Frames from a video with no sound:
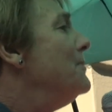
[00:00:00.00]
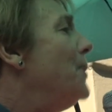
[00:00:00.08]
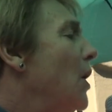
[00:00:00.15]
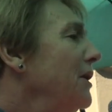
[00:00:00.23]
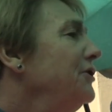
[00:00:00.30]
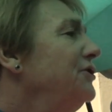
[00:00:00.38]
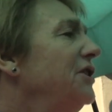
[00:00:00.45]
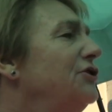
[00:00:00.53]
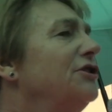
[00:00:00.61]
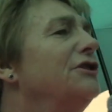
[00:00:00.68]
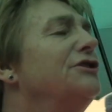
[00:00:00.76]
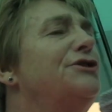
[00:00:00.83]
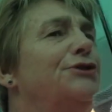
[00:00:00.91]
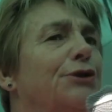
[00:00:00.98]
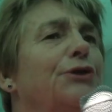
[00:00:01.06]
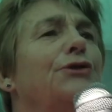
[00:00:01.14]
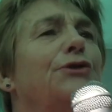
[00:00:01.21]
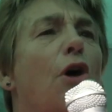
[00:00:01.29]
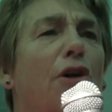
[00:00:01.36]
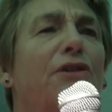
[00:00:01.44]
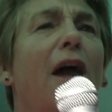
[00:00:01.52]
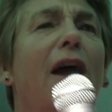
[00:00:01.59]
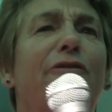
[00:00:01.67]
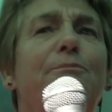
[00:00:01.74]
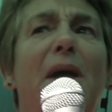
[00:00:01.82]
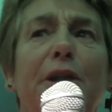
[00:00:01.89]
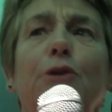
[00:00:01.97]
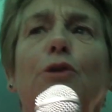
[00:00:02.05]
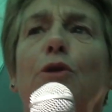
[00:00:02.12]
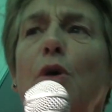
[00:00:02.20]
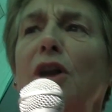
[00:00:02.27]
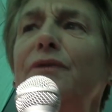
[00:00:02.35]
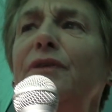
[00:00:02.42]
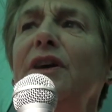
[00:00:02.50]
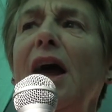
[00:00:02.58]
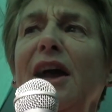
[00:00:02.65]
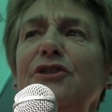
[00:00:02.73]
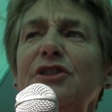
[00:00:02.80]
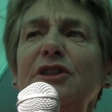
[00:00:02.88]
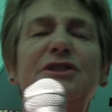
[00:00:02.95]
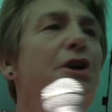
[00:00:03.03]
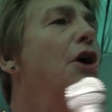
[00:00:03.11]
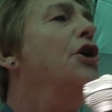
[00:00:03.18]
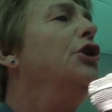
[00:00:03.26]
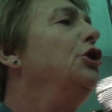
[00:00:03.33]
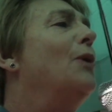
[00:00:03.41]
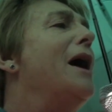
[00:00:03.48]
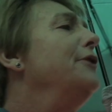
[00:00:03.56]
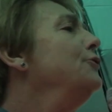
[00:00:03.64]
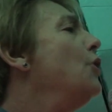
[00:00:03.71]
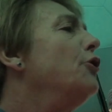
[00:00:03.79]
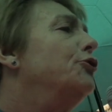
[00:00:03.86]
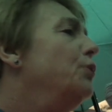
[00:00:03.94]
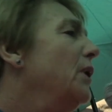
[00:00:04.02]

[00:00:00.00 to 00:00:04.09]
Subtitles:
Politicians do not have medical qualifications. You are not